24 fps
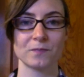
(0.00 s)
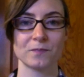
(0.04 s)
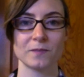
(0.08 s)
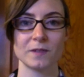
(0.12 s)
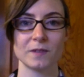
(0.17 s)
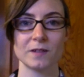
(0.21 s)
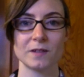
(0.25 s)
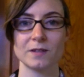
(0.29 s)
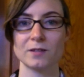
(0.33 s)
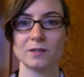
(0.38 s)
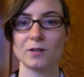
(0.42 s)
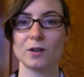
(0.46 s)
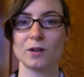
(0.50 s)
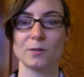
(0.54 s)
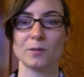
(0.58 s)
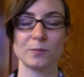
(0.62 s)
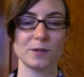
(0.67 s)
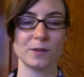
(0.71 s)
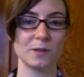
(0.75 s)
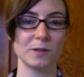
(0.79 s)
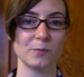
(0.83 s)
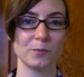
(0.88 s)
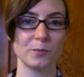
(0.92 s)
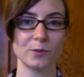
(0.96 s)
star
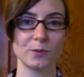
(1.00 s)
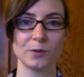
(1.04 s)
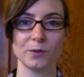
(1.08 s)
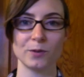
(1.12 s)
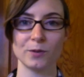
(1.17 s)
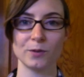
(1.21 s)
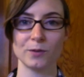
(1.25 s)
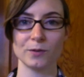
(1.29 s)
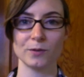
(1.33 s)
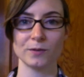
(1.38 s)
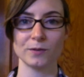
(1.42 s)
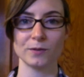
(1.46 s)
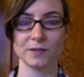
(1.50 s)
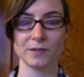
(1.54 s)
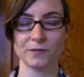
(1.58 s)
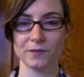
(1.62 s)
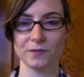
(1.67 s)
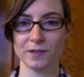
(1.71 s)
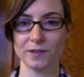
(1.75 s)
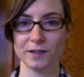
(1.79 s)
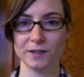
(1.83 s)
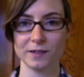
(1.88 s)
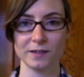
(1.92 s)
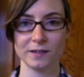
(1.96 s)
people,
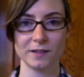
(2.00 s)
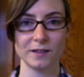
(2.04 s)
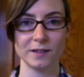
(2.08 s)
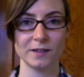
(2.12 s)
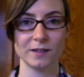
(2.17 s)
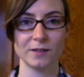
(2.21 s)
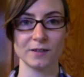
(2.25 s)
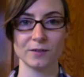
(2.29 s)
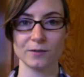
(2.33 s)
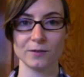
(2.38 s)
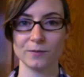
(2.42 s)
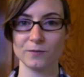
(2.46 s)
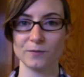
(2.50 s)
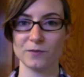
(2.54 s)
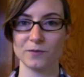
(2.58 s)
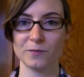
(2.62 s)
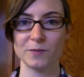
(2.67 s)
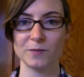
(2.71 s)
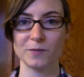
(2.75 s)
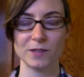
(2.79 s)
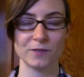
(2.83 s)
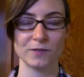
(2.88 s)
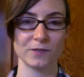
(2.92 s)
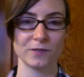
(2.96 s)
different, from
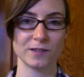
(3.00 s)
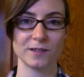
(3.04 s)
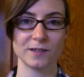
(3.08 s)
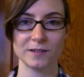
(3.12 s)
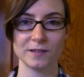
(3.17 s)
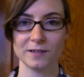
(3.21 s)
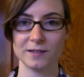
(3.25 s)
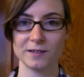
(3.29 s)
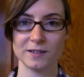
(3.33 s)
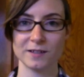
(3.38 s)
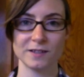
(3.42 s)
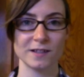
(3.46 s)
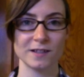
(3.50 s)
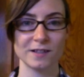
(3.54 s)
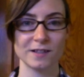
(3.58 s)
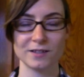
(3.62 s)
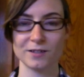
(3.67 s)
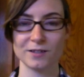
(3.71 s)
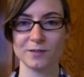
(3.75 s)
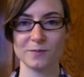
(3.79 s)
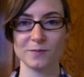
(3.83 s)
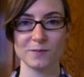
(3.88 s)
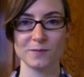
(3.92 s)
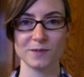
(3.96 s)
different
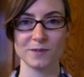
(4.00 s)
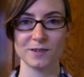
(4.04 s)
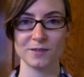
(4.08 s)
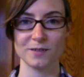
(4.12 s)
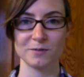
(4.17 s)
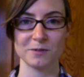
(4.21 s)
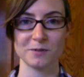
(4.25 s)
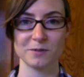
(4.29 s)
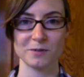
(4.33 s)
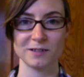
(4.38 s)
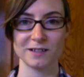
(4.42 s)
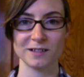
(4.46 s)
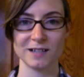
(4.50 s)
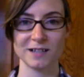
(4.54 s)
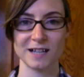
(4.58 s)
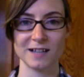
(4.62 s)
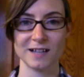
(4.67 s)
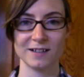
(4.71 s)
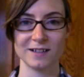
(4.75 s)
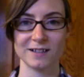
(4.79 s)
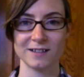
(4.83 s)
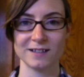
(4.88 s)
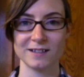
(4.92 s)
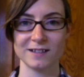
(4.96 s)
systems throughout the
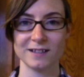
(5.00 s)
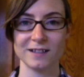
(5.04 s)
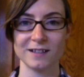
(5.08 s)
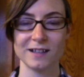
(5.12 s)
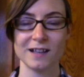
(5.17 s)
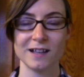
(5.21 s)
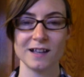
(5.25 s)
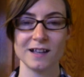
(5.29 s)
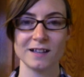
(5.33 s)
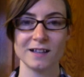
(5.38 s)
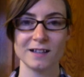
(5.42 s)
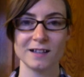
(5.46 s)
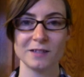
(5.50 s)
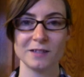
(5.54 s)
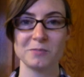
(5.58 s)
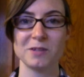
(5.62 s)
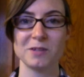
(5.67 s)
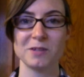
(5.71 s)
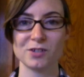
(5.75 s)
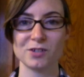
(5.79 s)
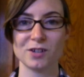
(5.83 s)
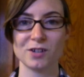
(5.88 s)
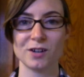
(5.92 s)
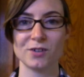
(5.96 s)
galaxy. They'd be
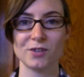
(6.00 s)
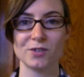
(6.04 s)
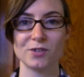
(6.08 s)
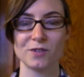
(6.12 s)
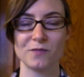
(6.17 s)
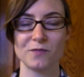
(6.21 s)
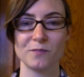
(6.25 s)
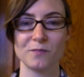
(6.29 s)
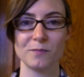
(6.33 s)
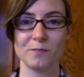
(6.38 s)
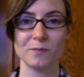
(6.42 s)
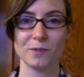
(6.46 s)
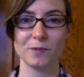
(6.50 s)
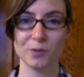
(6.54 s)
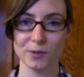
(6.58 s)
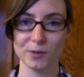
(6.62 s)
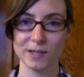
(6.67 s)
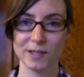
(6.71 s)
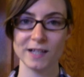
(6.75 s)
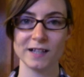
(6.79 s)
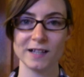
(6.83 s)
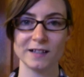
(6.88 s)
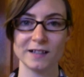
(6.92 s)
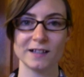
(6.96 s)
in charge of
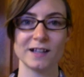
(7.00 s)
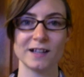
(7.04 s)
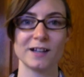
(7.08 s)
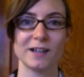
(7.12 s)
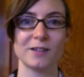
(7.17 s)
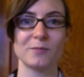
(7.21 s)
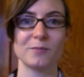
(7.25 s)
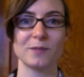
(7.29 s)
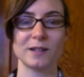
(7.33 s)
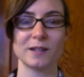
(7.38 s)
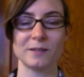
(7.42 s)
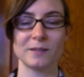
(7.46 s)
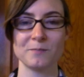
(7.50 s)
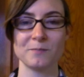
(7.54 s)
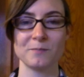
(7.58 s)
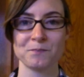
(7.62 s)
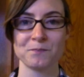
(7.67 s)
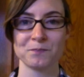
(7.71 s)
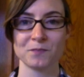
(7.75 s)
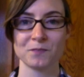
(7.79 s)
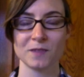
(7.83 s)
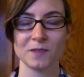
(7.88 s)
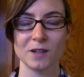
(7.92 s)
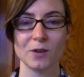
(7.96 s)
greeting them and
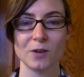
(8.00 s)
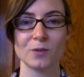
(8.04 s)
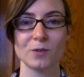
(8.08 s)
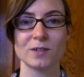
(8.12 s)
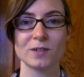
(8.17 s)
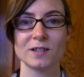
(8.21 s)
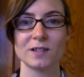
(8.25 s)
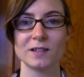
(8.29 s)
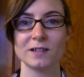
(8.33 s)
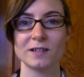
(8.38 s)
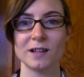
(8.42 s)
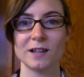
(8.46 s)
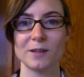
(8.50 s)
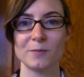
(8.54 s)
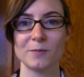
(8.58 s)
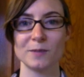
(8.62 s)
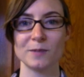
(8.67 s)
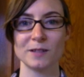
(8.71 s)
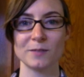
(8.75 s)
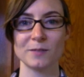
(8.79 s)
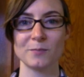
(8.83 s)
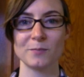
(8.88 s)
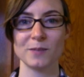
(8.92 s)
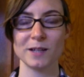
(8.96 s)
hosting them in
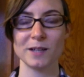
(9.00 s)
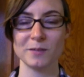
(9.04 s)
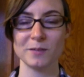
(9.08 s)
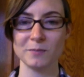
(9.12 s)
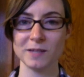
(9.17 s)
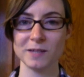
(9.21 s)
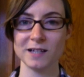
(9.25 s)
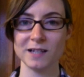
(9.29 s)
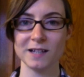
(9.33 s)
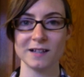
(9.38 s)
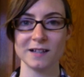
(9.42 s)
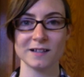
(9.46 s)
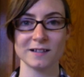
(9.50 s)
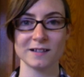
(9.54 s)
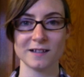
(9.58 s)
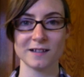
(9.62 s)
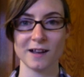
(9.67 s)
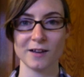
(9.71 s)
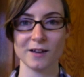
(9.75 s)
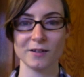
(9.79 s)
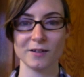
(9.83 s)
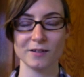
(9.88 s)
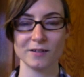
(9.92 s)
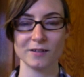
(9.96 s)
the big meetings
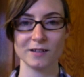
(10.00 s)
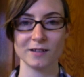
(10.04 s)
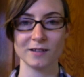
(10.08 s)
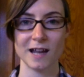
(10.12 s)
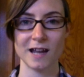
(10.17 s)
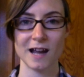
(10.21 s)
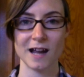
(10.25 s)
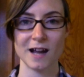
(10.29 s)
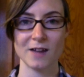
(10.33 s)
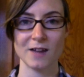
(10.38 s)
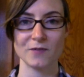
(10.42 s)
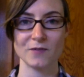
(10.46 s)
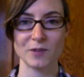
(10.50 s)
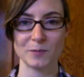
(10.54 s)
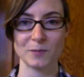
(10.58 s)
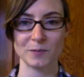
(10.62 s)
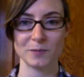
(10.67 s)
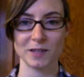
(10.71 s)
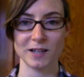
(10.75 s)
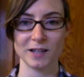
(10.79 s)
that they have out